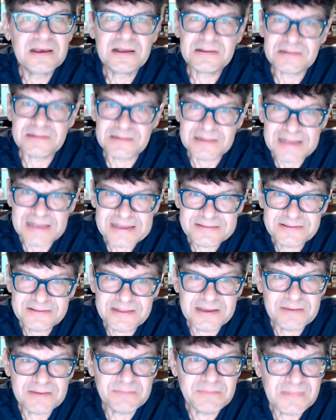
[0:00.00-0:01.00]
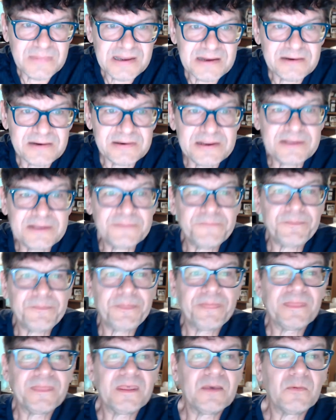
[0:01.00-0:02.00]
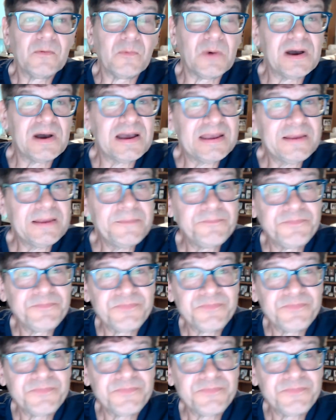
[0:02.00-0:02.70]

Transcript: let them marry. Why?